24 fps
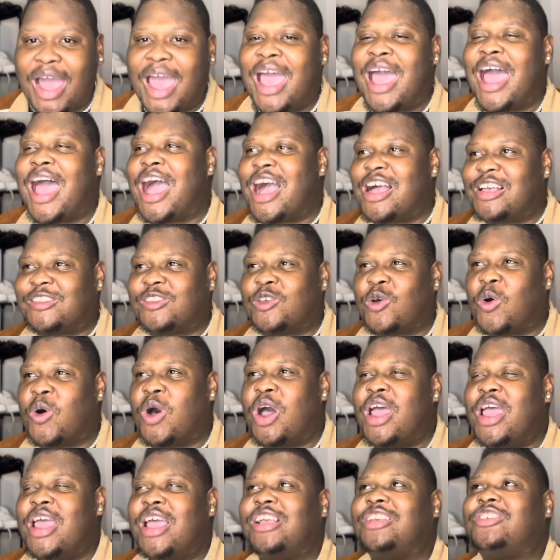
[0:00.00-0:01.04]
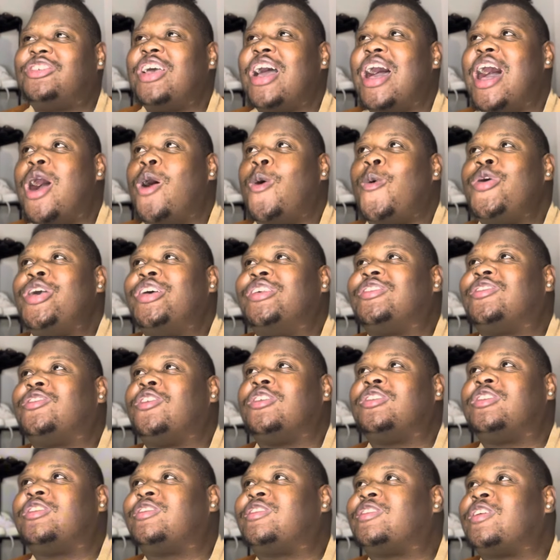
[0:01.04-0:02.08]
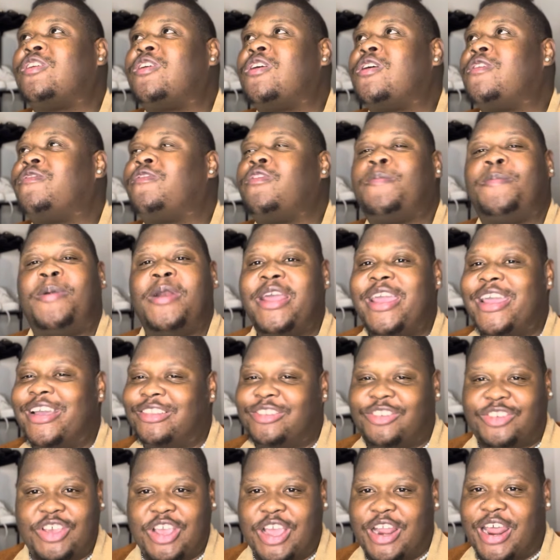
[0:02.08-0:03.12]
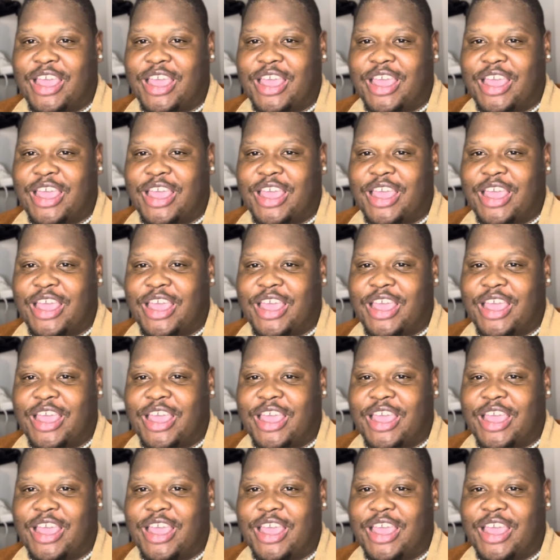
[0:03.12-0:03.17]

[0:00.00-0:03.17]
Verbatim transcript: and so she always just serve plain Jane.